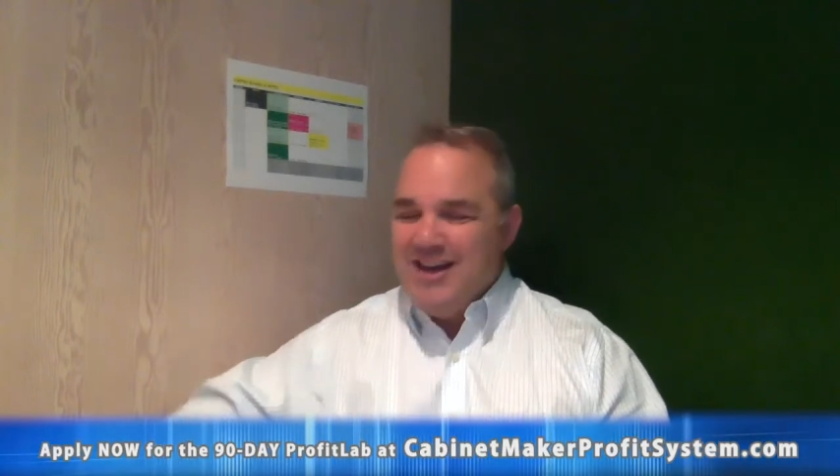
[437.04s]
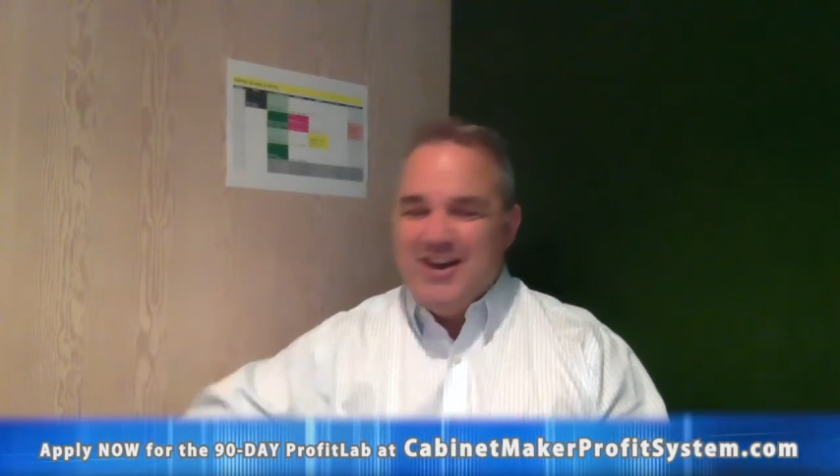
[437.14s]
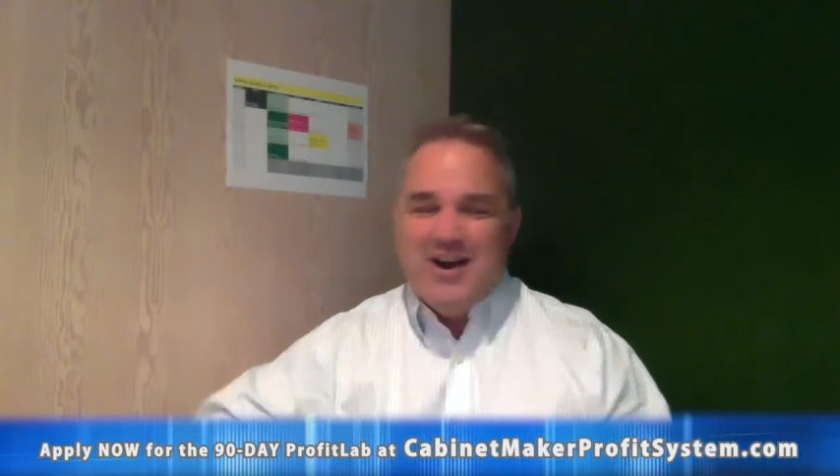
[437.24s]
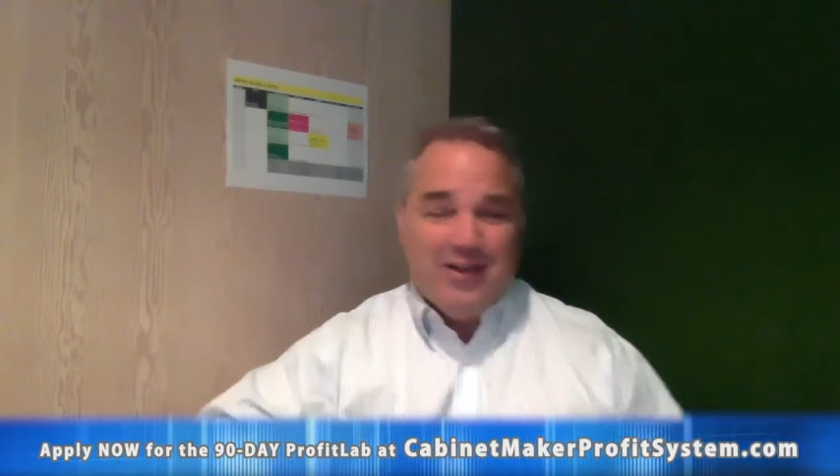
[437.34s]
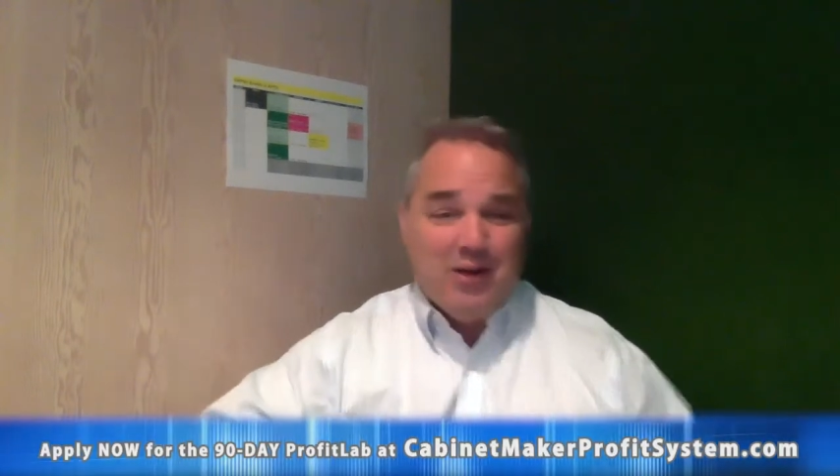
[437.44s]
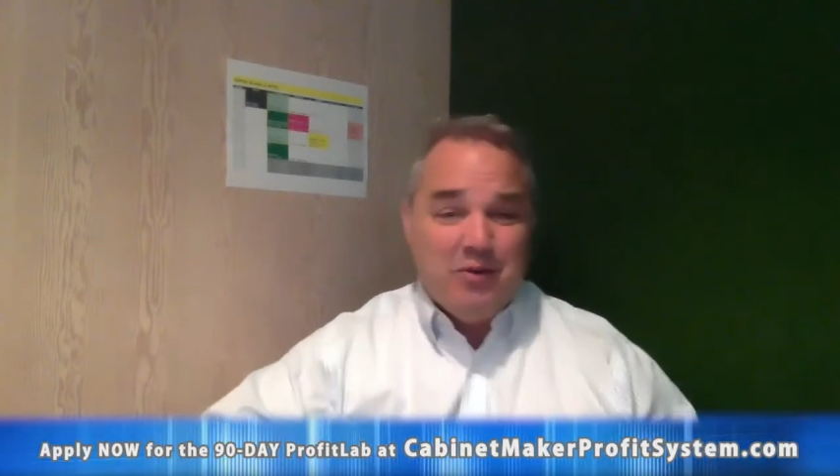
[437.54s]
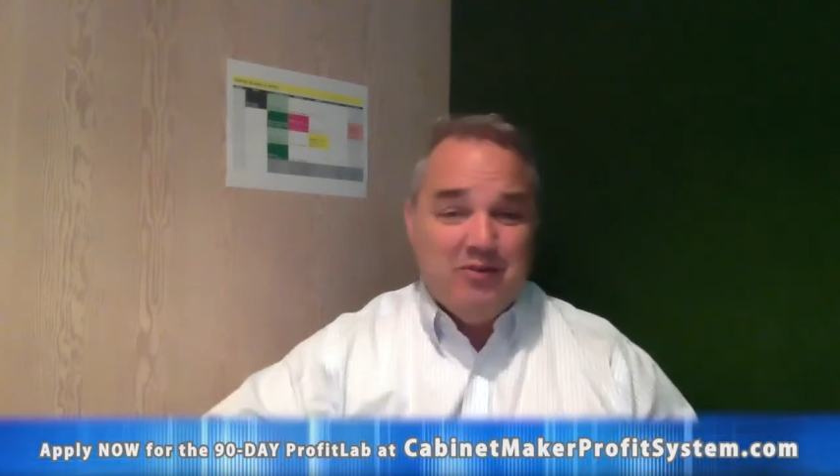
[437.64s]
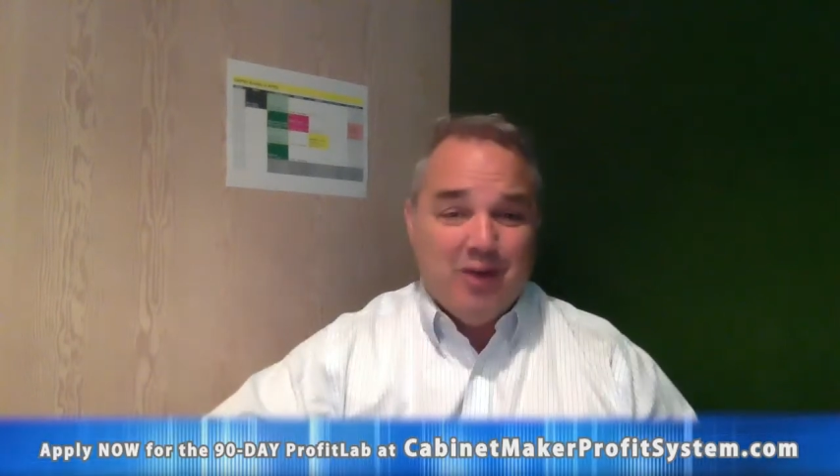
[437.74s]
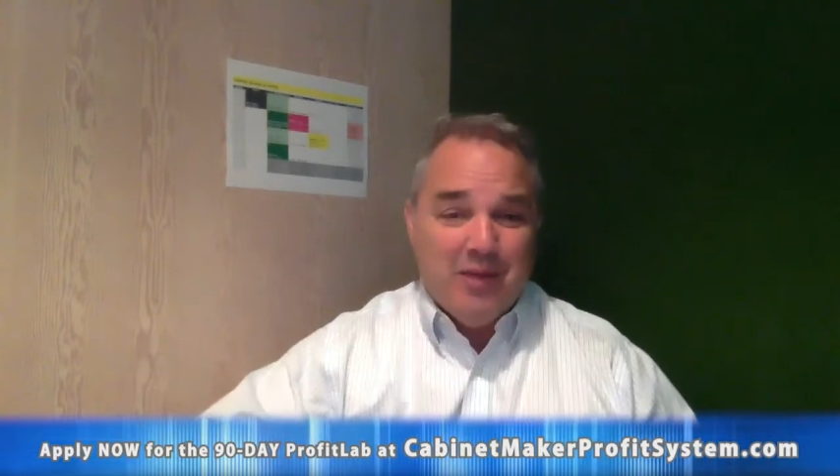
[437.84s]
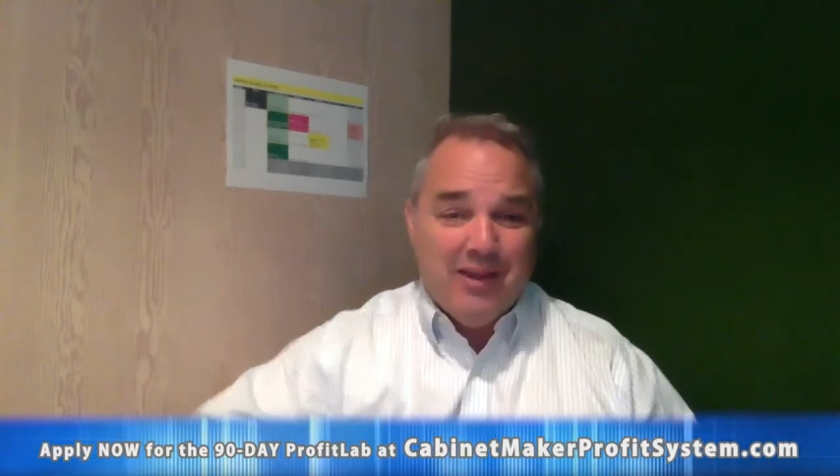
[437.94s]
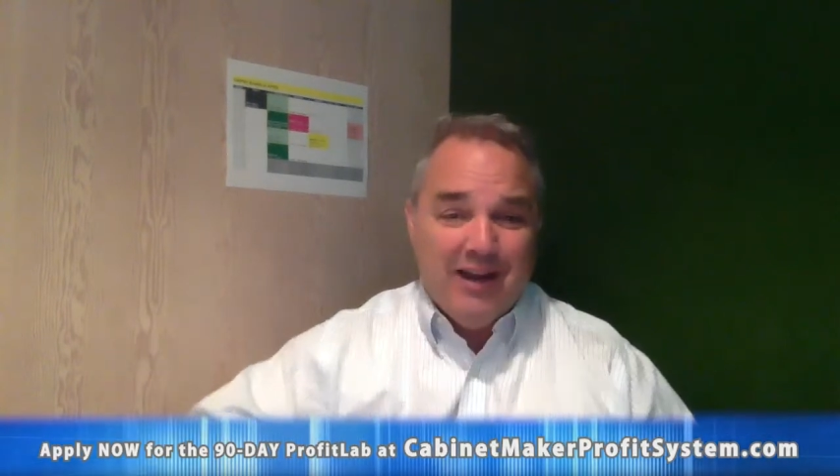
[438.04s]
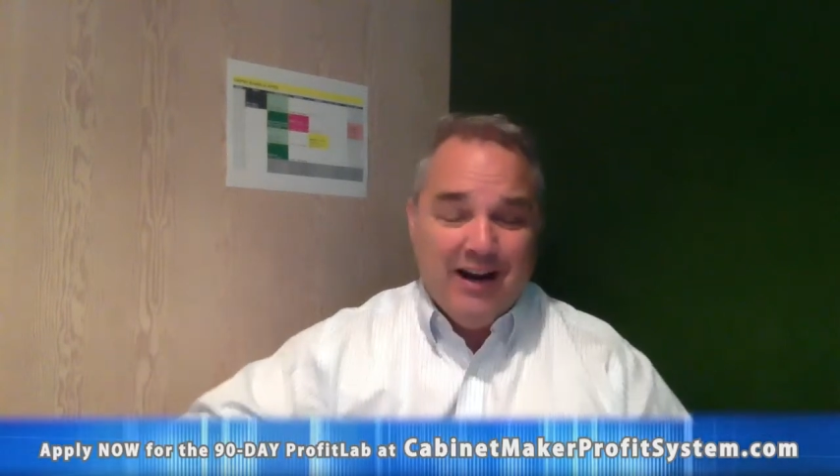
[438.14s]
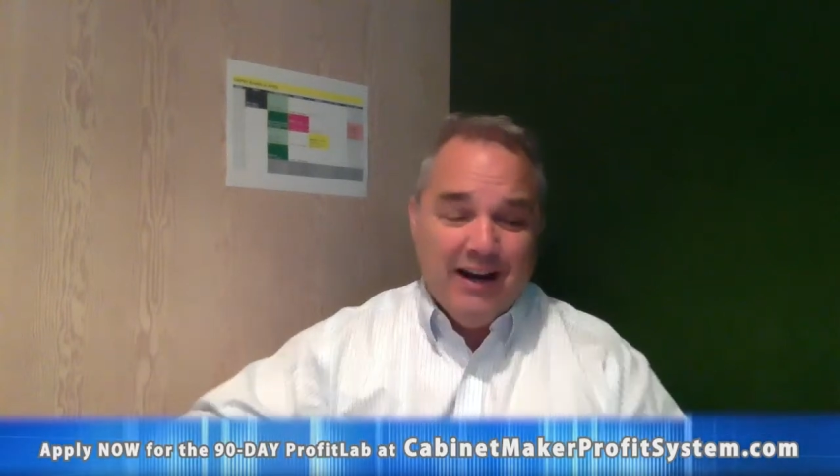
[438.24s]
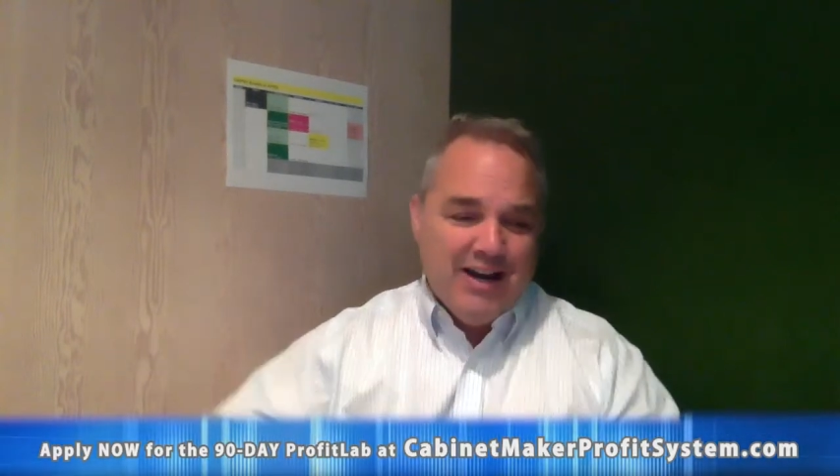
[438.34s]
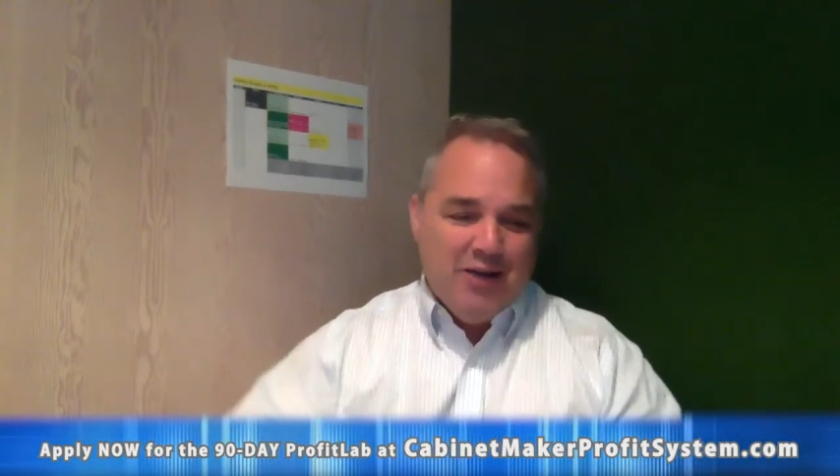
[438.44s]
I think we've all been
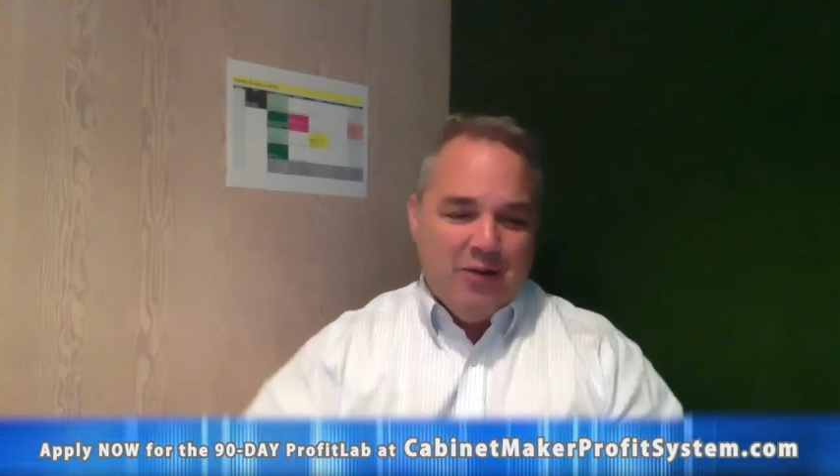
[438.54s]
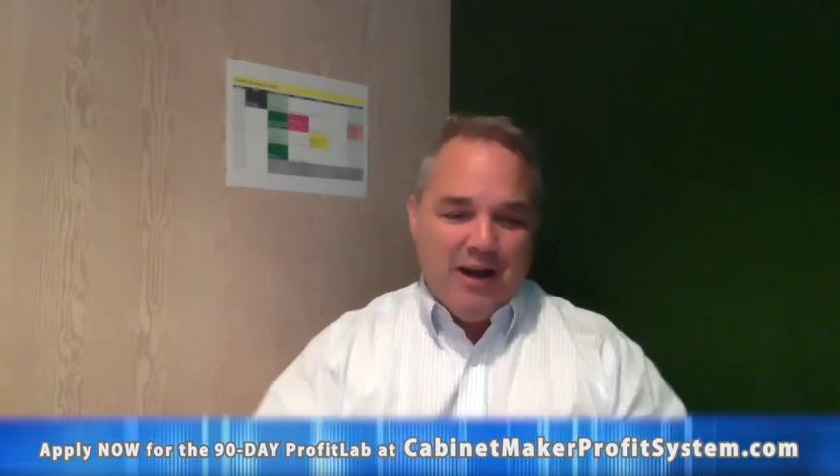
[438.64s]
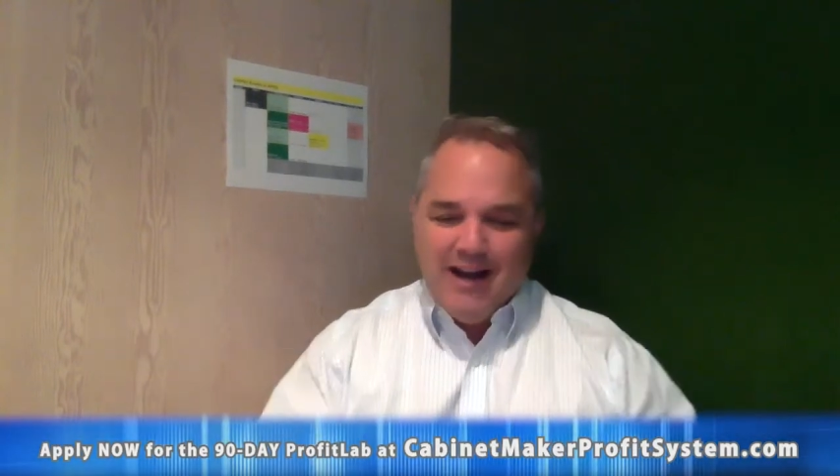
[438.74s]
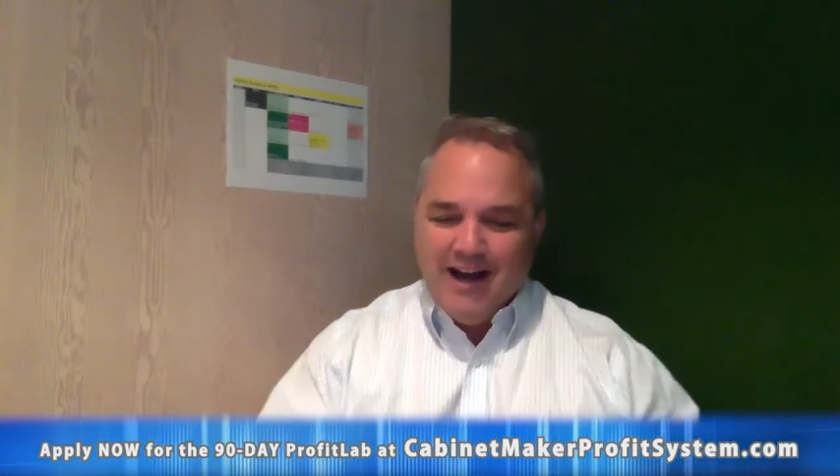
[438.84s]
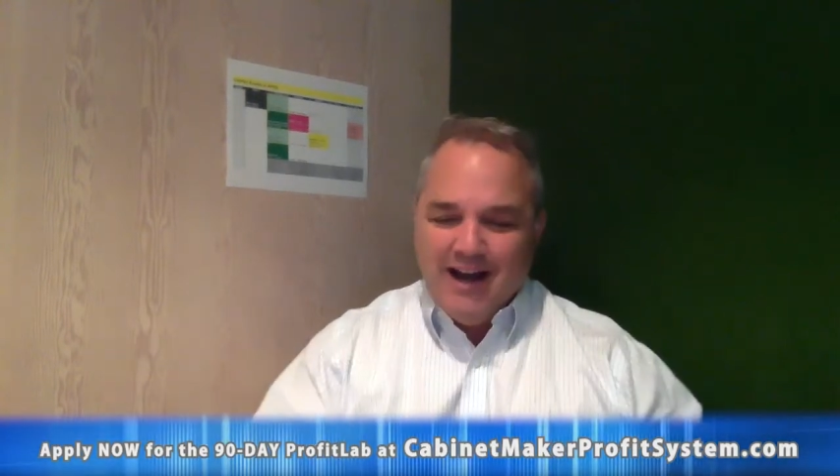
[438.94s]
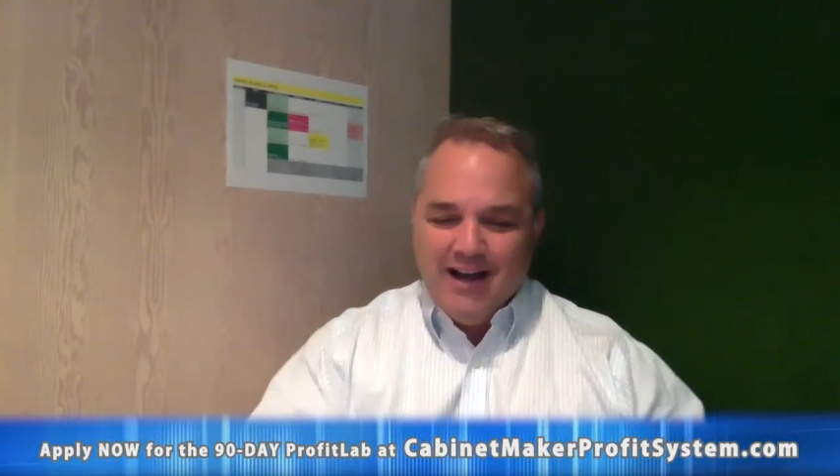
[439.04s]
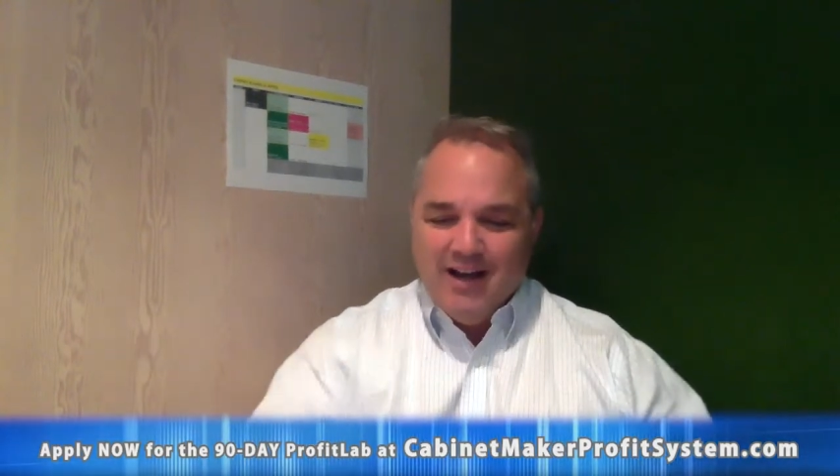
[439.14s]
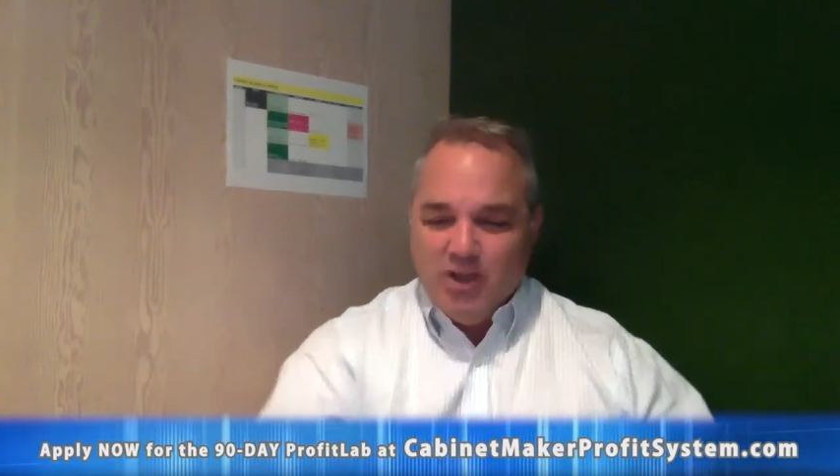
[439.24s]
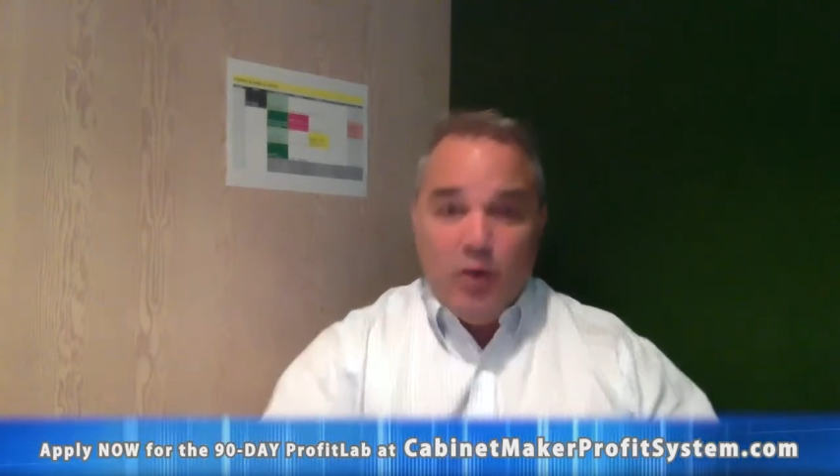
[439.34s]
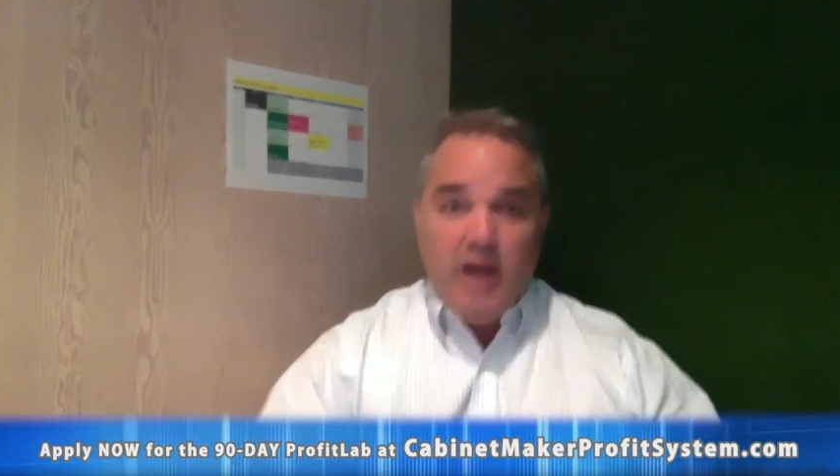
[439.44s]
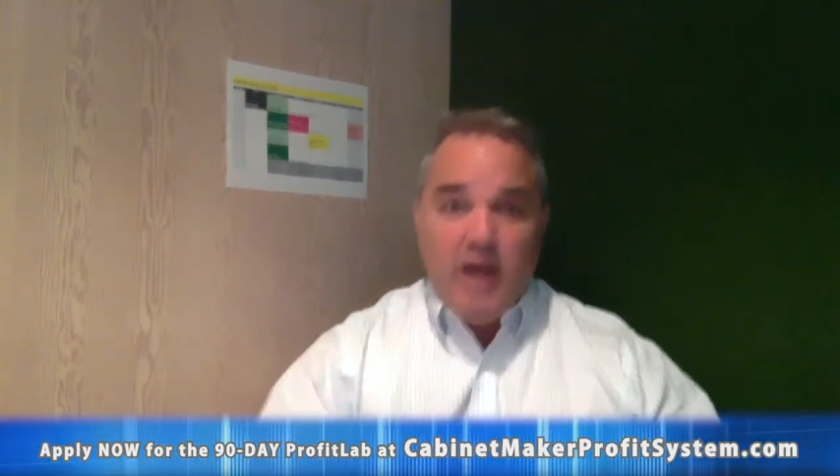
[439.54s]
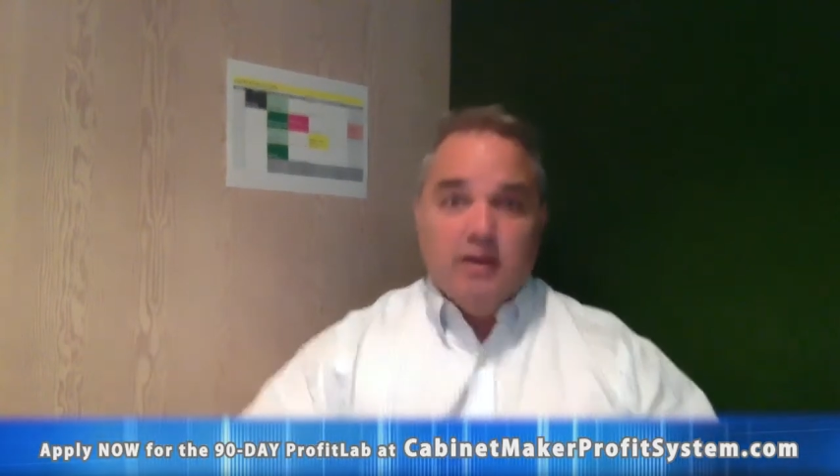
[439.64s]
there when you win.